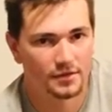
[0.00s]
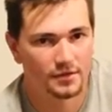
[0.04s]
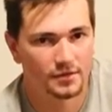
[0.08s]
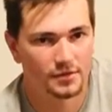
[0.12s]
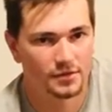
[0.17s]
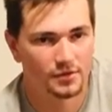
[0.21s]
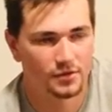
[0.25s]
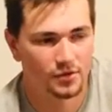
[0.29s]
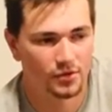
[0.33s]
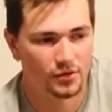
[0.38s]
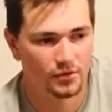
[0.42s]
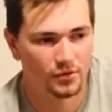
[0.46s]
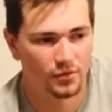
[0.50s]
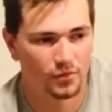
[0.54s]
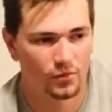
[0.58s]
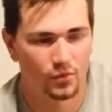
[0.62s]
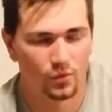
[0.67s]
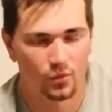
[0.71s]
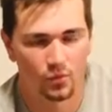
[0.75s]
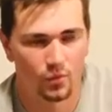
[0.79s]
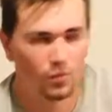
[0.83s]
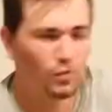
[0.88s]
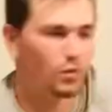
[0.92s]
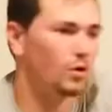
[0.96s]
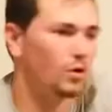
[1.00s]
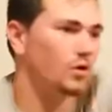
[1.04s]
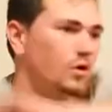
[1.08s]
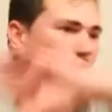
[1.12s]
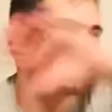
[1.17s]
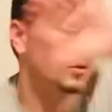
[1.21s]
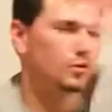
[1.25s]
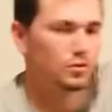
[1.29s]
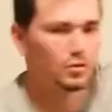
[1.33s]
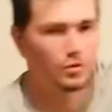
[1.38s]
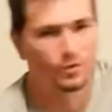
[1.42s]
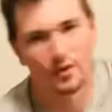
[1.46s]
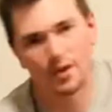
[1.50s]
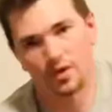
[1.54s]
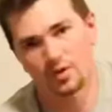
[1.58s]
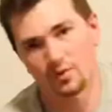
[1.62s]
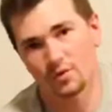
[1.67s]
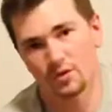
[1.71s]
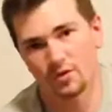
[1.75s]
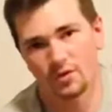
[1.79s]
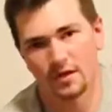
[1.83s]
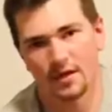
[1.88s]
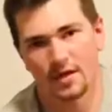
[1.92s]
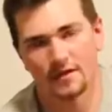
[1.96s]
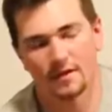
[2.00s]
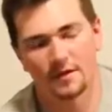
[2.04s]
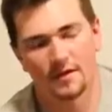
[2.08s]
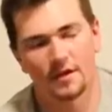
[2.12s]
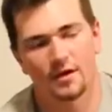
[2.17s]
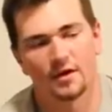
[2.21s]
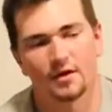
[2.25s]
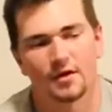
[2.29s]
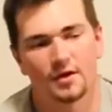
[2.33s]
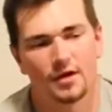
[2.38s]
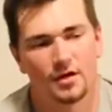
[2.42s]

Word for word: So, all the way when you get there.